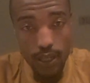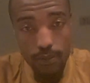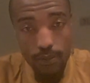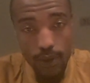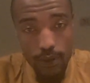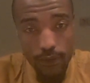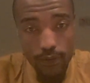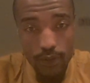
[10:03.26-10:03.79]
at
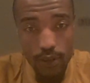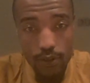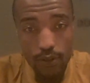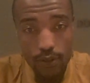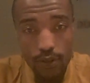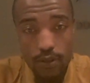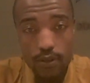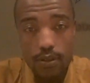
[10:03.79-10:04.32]
my
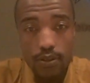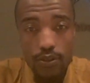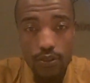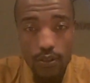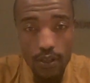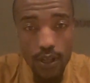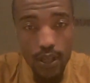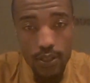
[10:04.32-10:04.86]
video
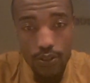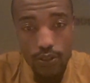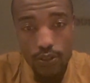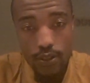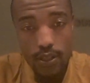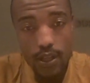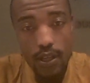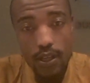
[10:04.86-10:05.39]
and
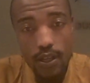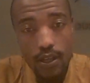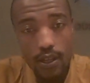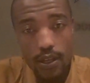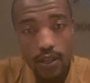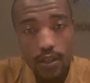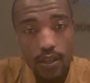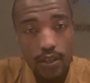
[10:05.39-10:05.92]

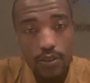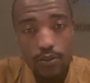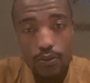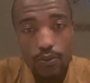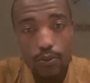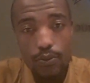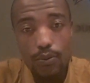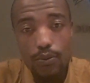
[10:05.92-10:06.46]

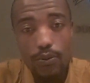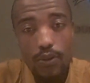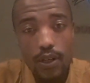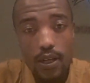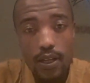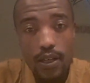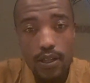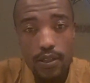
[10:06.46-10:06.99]

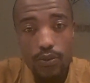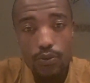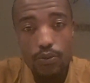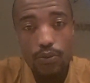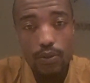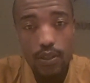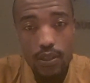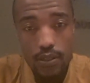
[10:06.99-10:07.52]

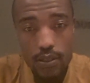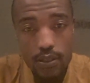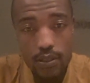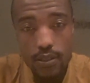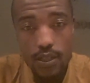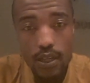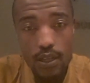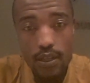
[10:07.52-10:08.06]
to listen.
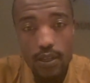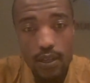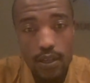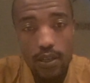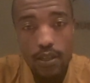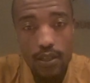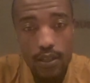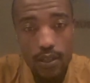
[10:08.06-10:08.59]
Take
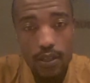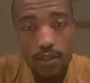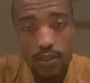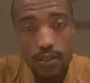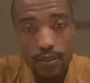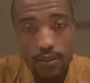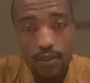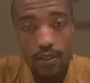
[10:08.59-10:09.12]
a
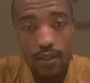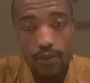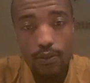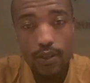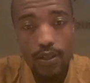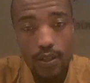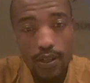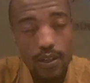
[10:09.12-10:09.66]

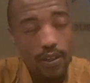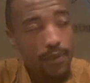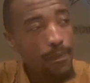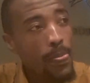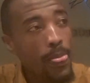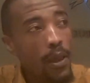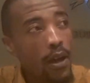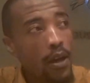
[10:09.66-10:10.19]
listen.
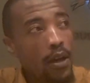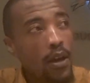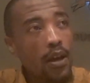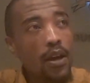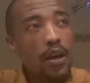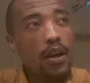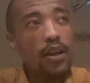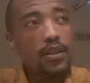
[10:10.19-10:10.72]

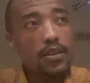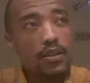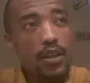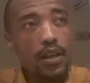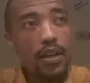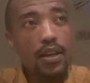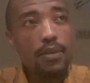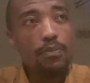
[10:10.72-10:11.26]
And
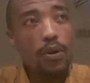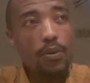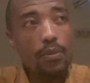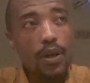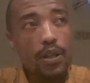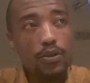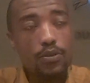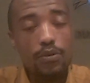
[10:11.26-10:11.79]
take a
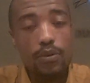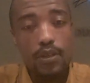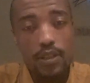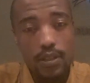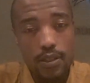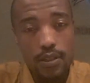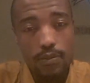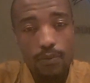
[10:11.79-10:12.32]
moment to
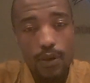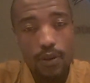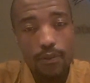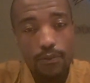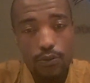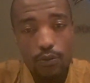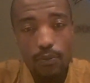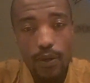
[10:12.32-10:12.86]
listen
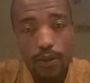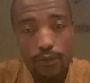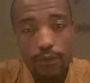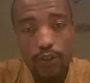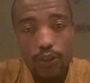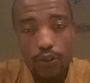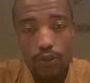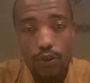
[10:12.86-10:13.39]
to my
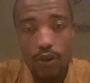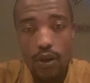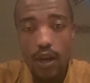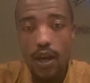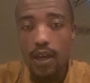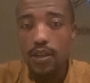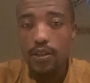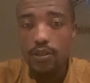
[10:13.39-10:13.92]
video.
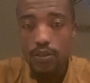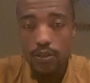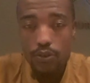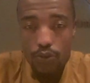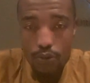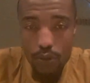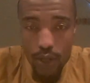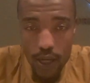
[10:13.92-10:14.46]
I
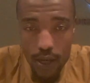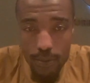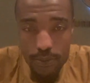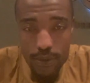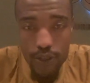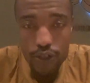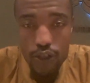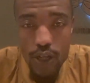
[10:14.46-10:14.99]
truly
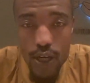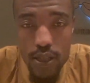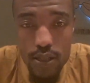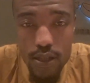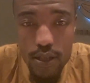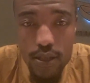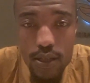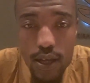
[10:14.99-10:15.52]

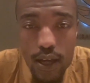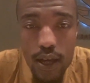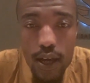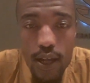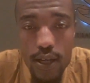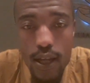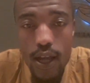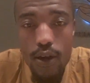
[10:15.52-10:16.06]
appreciate it,
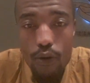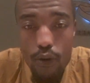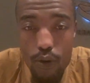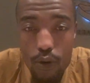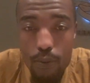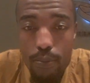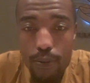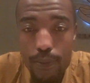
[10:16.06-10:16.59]
and I
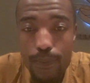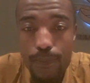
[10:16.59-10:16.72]
hope